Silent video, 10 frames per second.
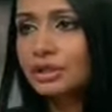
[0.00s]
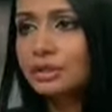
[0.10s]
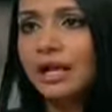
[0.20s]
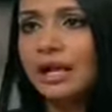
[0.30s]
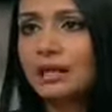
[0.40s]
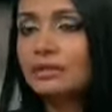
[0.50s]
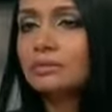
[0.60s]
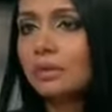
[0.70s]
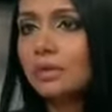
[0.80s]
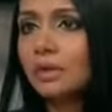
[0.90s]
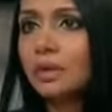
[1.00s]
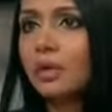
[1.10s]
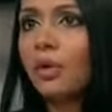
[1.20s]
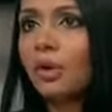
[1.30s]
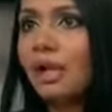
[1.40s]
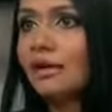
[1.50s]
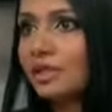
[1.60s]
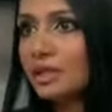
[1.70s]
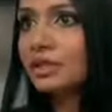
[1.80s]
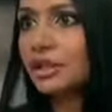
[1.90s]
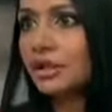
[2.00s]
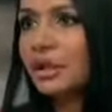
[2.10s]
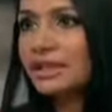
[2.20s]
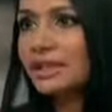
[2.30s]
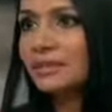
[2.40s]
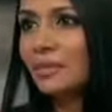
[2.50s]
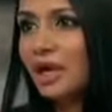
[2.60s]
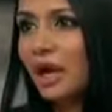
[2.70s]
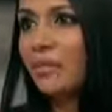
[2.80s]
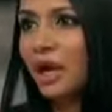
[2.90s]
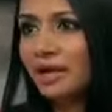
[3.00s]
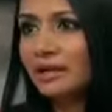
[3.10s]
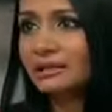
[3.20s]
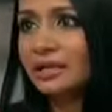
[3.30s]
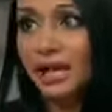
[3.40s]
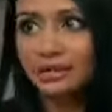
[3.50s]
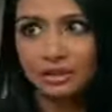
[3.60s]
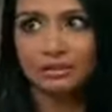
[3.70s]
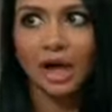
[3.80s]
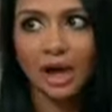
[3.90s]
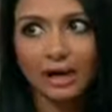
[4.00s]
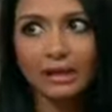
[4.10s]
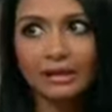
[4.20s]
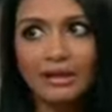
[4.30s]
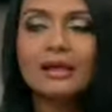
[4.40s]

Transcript: Because as a woman, we all have insecurities about our bodies, as do I.